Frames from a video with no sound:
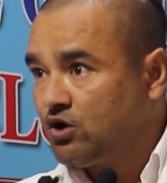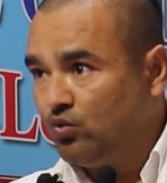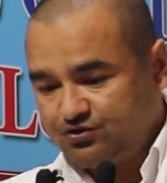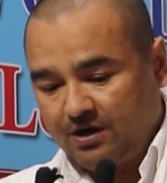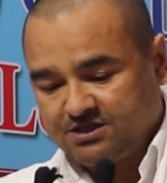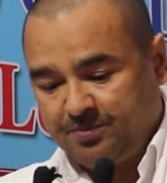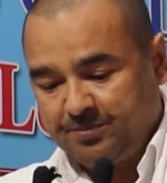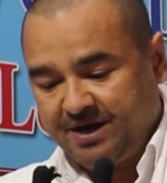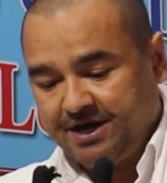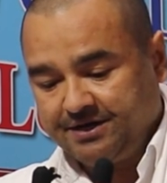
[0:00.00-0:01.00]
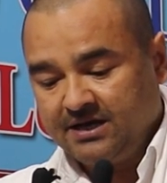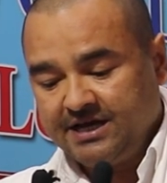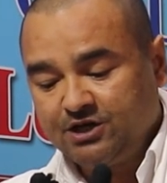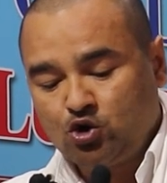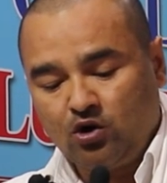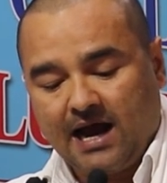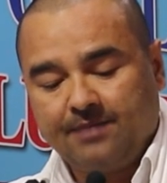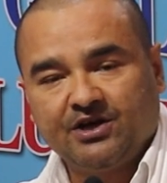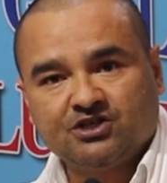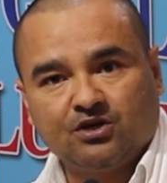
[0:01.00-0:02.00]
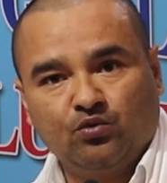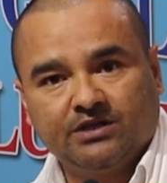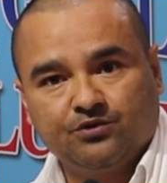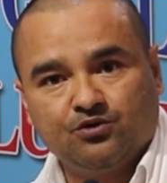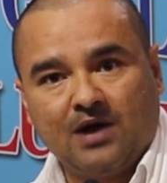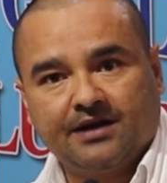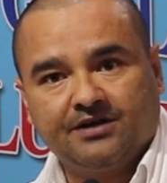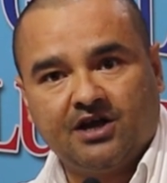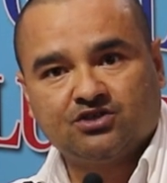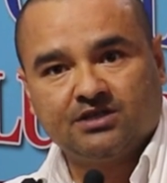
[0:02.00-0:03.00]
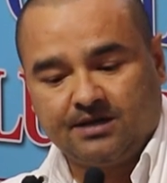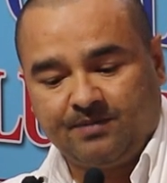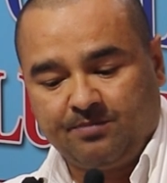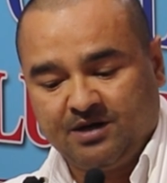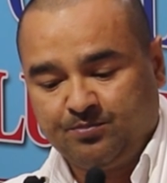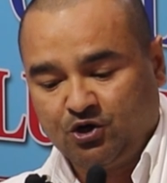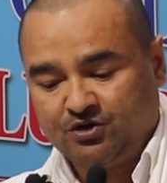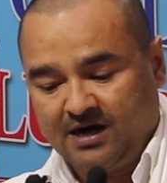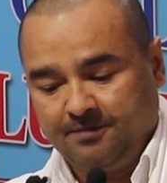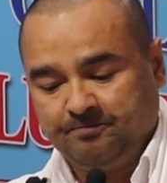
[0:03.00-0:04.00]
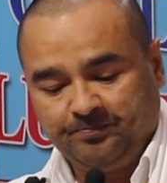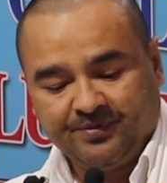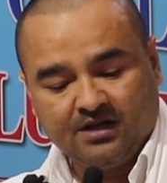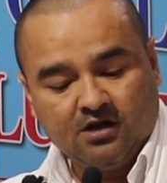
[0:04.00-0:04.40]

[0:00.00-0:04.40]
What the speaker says: which was prepared in collaboration with the United Nations Development Program.